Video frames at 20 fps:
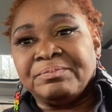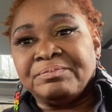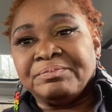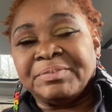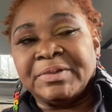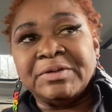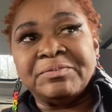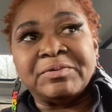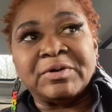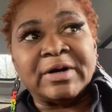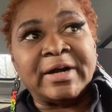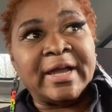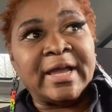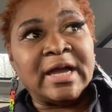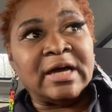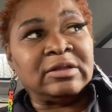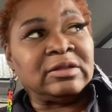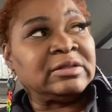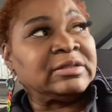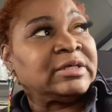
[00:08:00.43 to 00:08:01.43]
people are
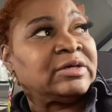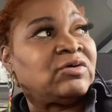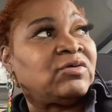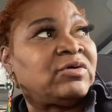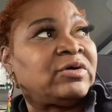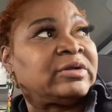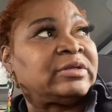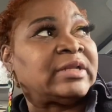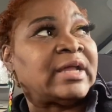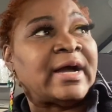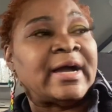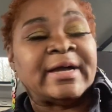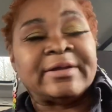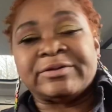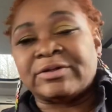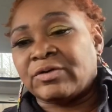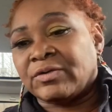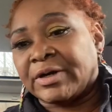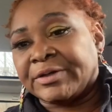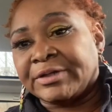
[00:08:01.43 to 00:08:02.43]
handling it online?
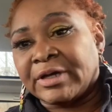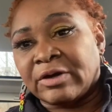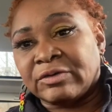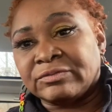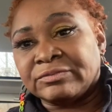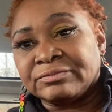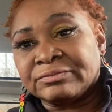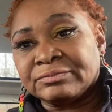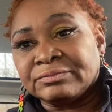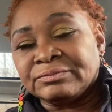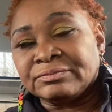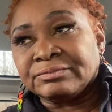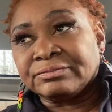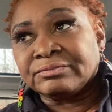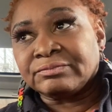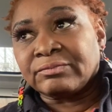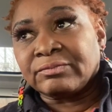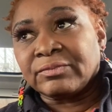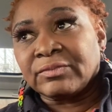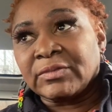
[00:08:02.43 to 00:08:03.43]
No, I don't.
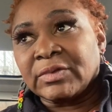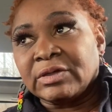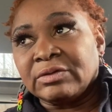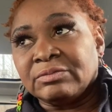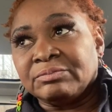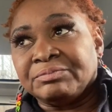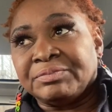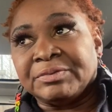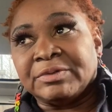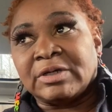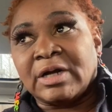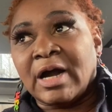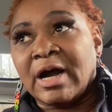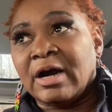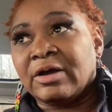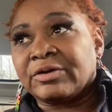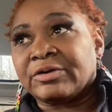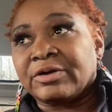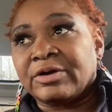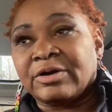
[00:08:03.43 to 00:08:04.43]

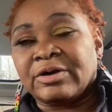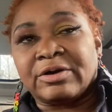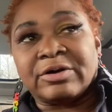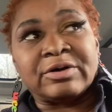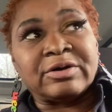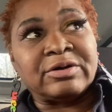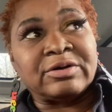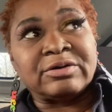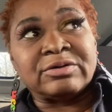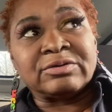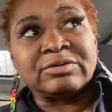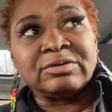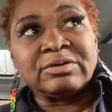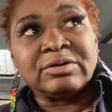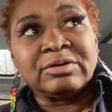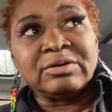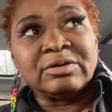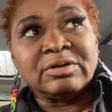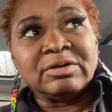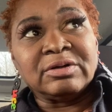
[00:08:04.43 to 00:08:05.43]
Calling her
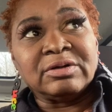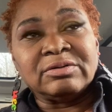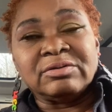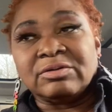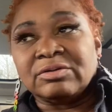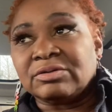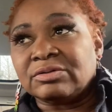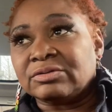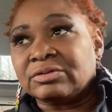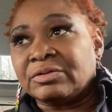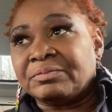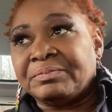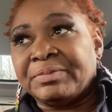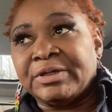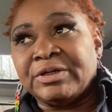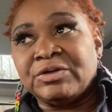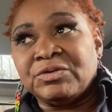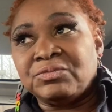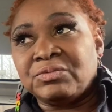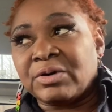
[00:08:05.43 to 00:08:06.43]
the
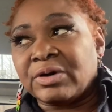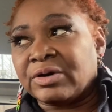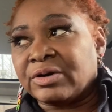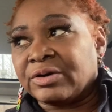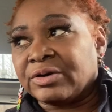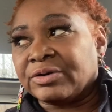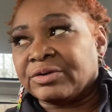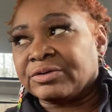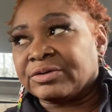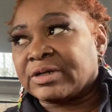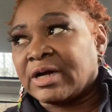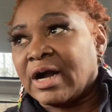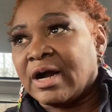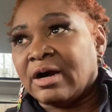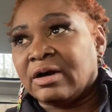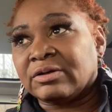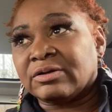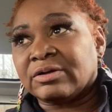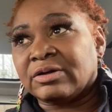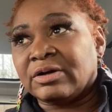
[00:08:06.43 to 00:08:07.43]
B word,
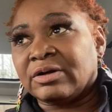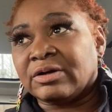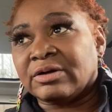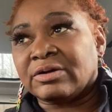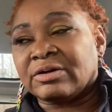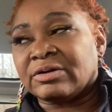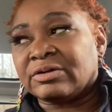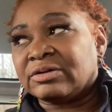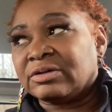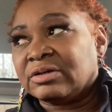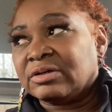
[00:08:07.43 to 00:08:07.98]
calling her